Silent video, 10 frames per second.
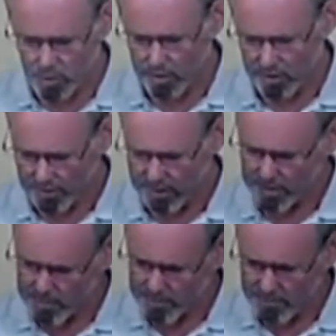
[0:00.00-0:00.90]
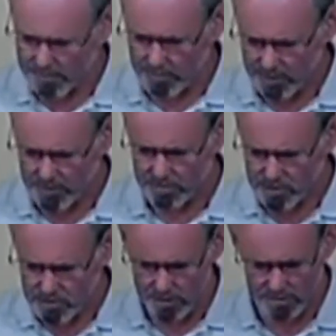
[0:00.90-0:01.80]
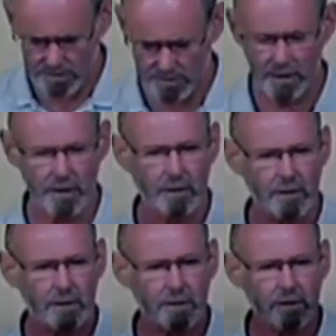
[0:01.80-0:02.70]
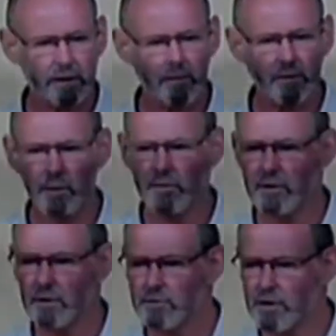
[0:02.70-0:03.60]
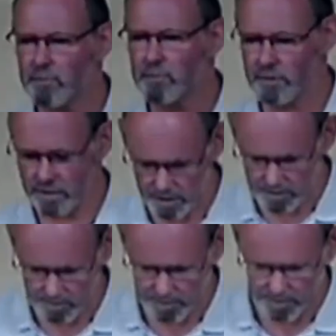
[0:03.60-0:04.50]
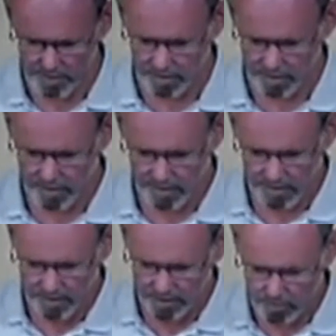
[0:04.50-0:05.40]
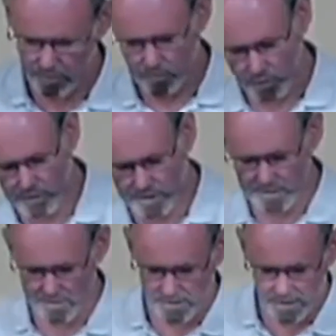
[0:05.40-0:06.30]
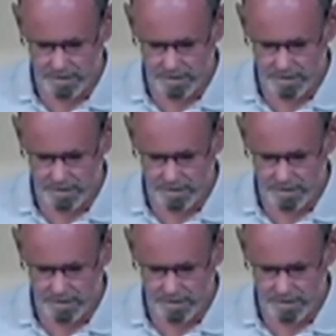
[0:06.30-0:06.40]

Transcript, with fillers: work there may be some things we shouldn't do alone, but with an appropriate co worker or workers.